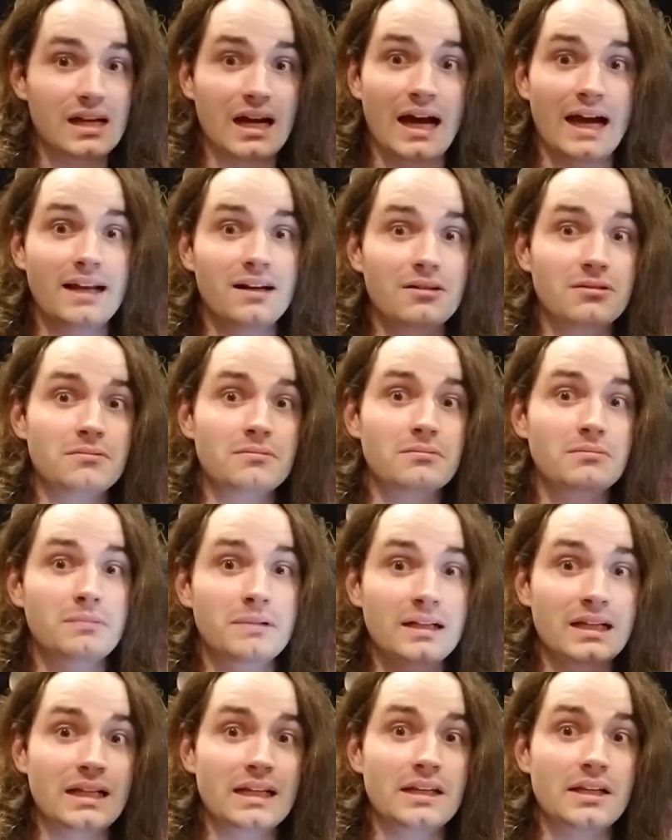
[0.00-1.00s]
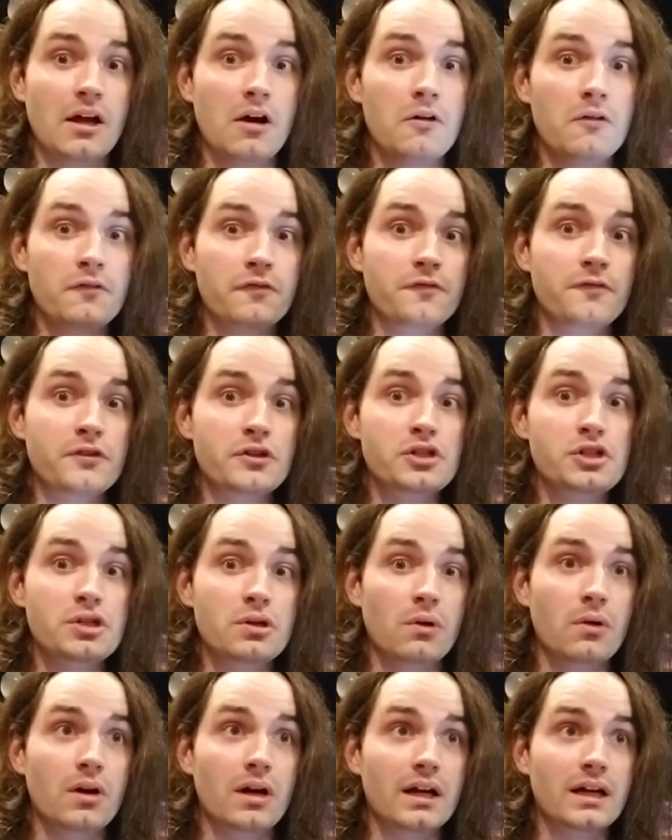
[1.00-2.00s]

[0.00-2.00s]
I don't really know for sure,